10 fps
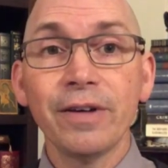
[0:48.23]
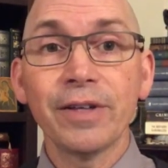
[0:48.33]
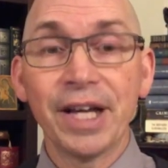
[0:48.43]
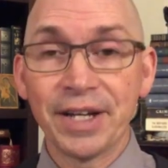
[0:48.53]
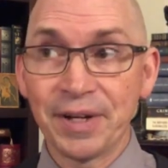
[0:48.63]

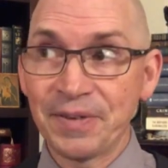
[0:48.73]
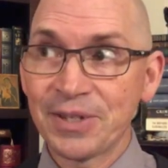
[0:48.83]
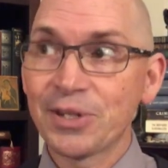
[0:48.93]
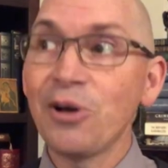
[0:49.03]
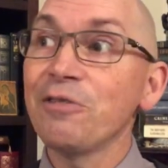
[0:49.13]
uh,
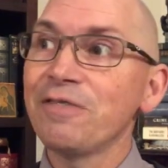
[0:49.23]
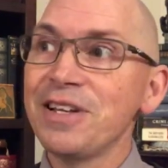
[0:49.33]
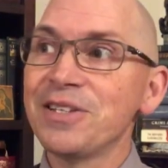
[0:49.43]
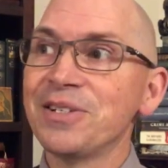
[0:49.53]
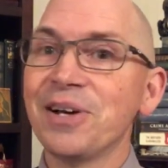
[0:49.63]

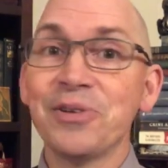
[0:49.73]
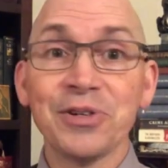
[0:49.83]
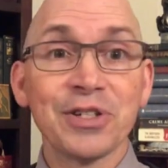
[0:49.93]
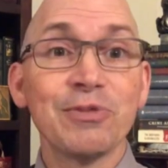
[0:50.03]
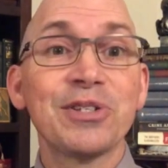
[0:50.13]
Skullface and
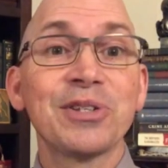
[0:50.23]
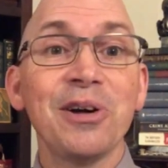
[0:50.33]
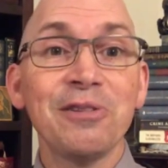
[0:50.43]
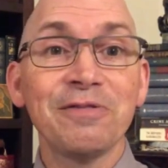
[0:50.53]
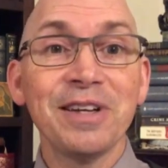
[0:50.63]
Others. It was
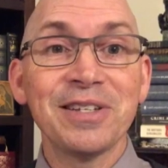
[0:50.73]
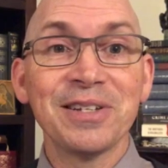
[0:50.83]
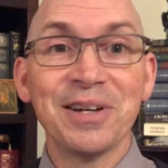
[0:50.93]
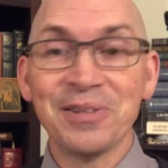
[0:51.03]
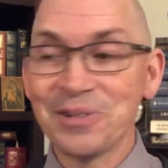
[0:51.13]
Skullface and
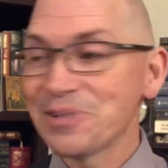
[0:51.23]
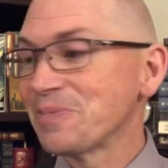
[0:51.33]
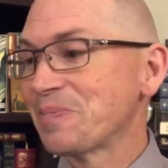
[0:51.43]
Others,